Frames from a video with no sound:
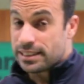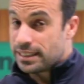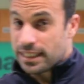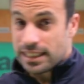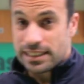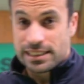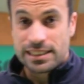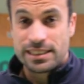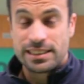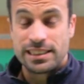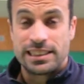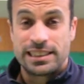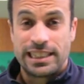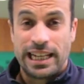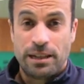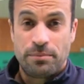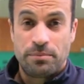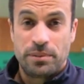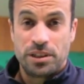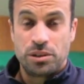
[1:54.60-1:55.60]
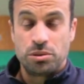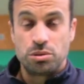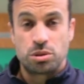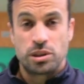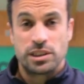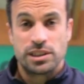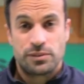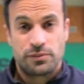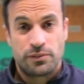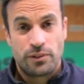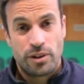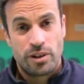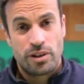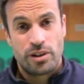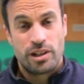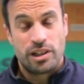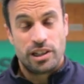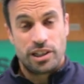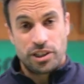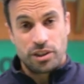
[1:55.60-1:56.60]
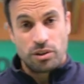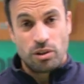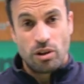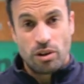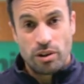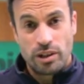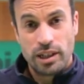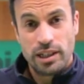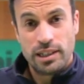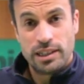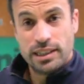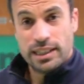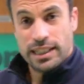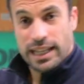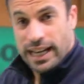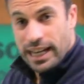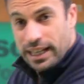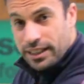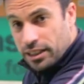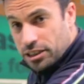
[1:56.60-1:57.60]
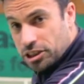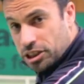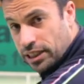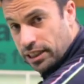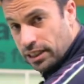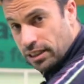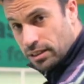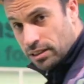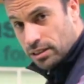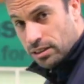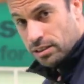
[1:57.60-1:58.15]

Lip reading: in tennis it's the same. You transfer your energy